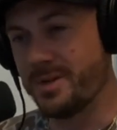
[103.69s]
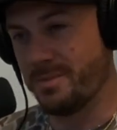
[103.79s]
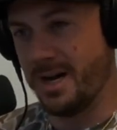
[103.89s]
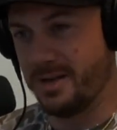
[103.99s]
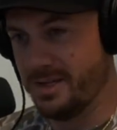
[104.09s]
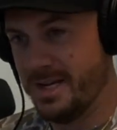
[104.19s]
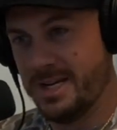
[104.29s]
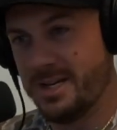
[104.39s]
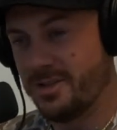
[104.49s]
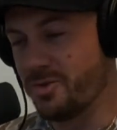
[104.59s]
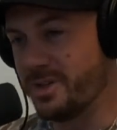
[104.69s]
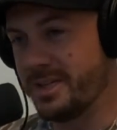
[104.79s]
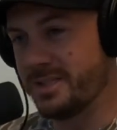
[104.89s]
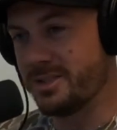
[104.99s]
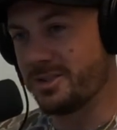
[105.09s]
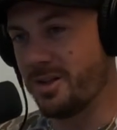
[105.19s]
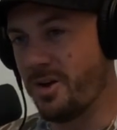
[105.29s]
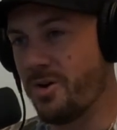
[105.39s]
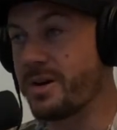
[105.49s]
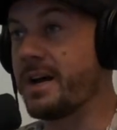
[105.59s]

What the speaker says: They're about 3 inches long,